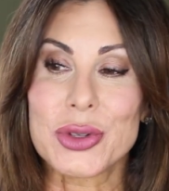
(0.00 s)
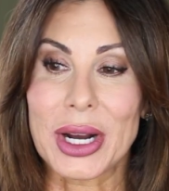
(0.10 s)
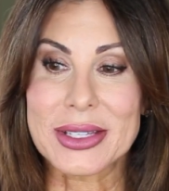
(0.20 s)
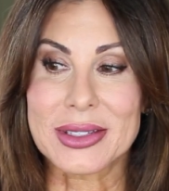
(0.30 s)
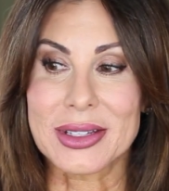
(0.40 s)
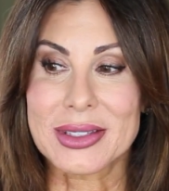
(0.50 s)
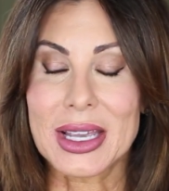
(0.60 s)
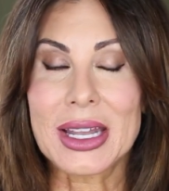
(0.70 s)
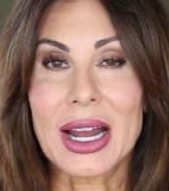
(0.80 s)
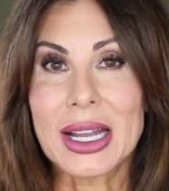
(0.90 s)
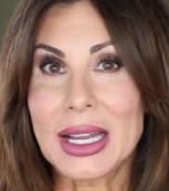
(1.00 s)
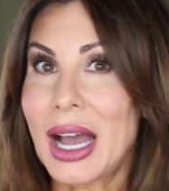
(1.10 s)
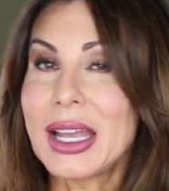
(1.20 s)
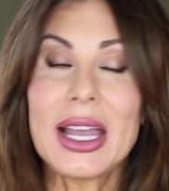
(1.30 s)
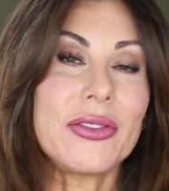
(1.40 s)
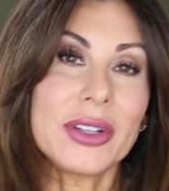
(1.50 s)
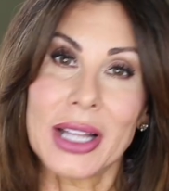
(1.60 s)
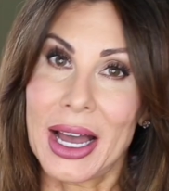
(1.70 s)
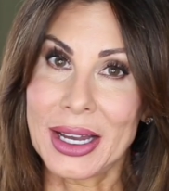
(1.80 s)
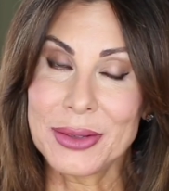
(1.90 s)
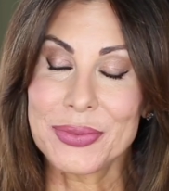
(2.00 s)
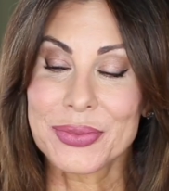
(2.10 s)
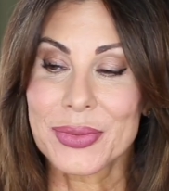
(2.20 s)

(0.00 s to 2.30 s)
dresses, and I have a lot.